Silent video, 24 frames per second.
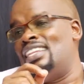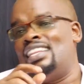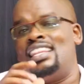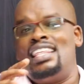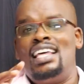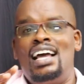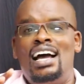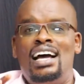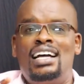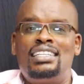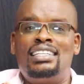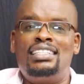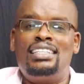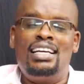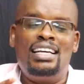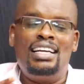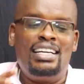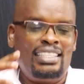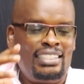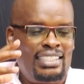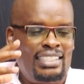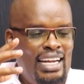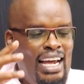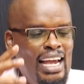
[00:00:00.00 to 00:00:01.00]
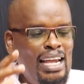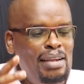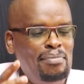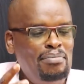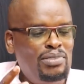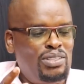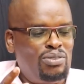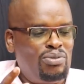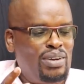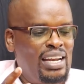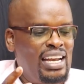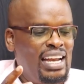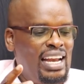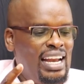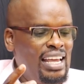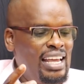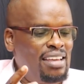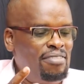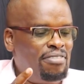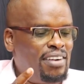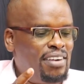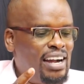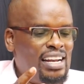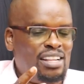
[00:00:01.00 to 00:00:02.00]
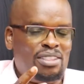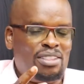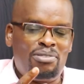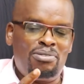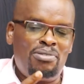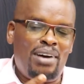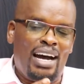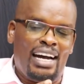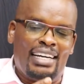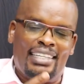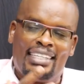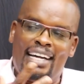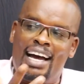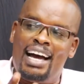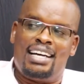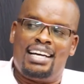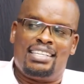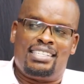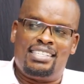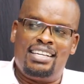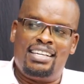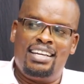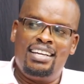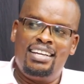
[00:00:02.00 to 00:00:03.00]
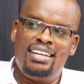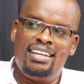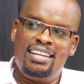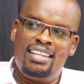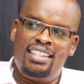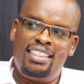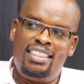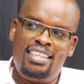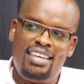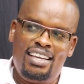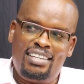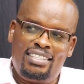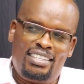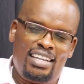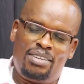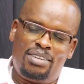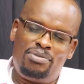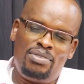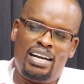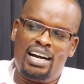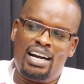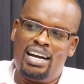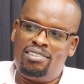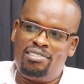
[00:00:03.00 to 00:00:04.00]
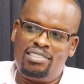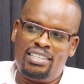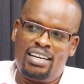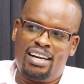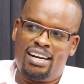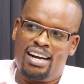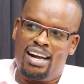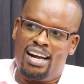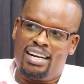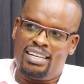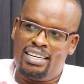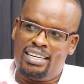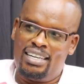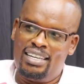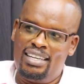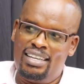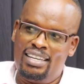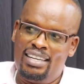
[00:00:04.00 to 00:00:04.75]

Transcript: There are times when life can throw at us things that we cannot crack.